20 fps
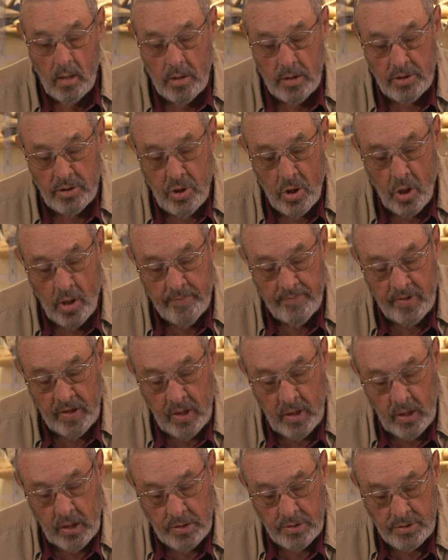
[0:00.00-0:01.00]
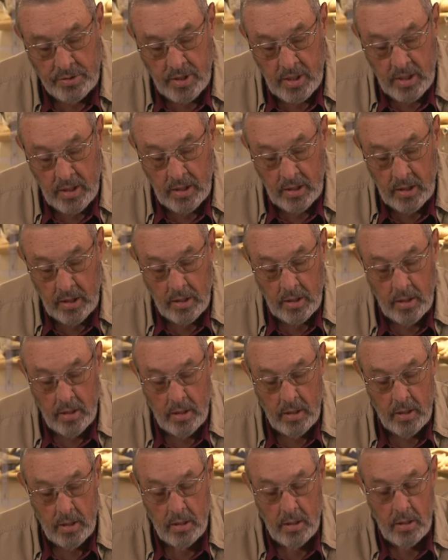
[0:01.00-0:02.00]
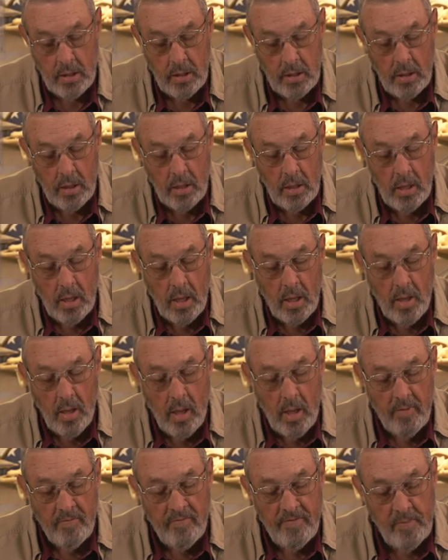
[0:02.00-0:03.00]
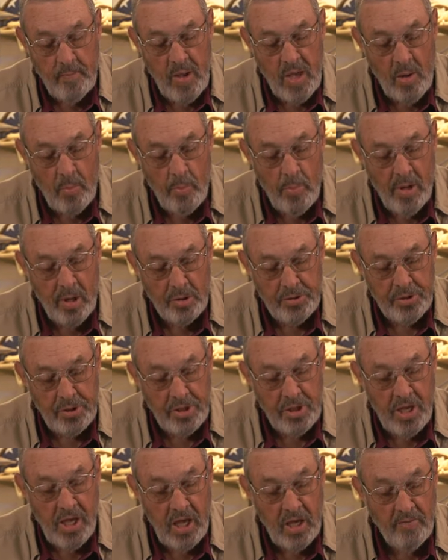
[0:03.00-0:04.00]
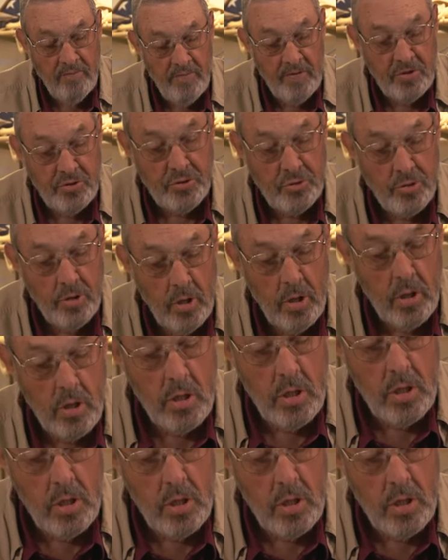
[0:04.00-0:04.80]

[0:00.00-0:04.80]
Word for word: This carving is a uh, female belted kingfisher